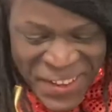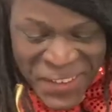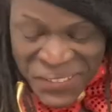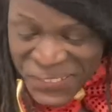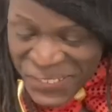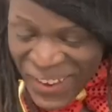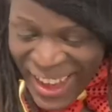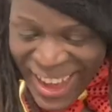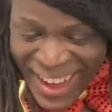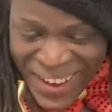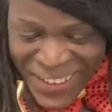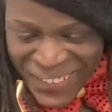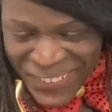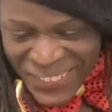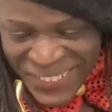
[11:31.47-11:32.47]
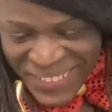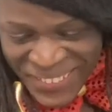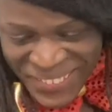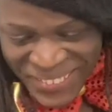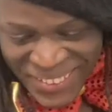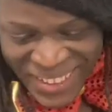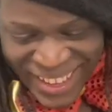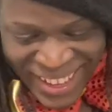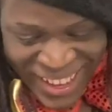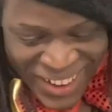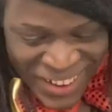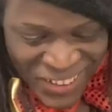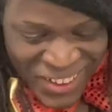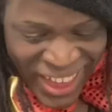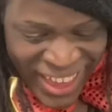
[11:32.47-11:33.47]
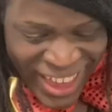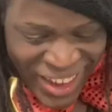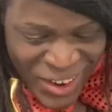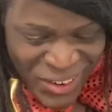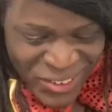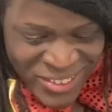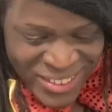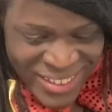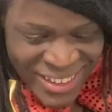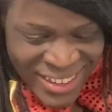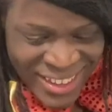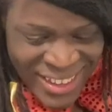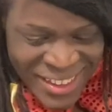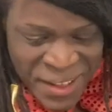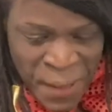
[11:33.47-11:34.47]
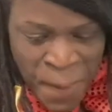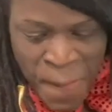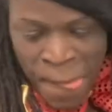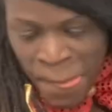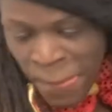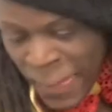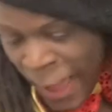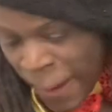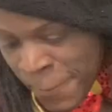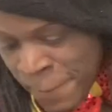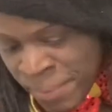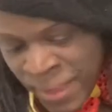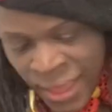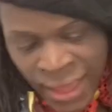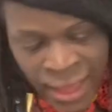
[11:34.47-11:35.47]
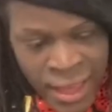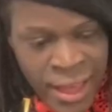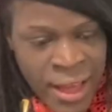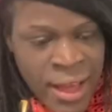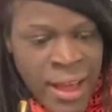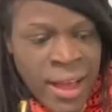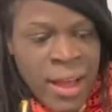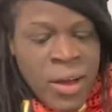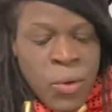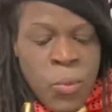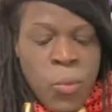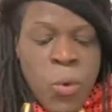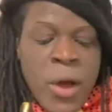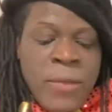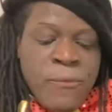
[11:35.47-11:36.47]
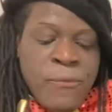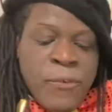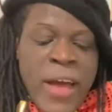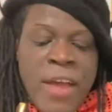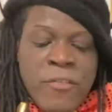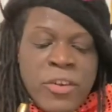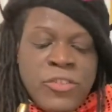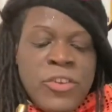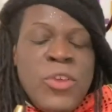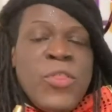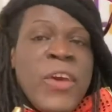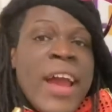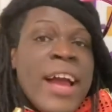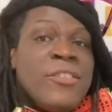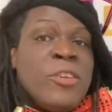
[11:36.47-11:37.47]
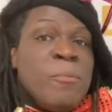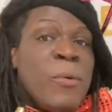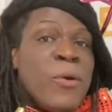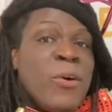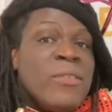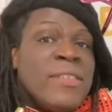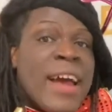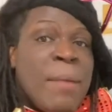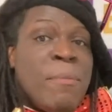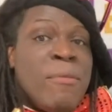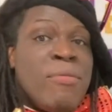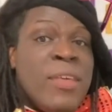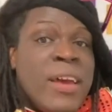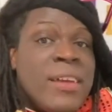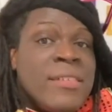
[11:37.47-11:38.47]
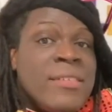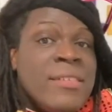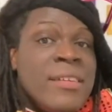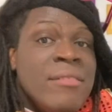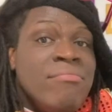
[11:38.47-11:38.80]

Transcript: Wow. Okay, kiddos. Now, what flavor do you think I should put on top of this?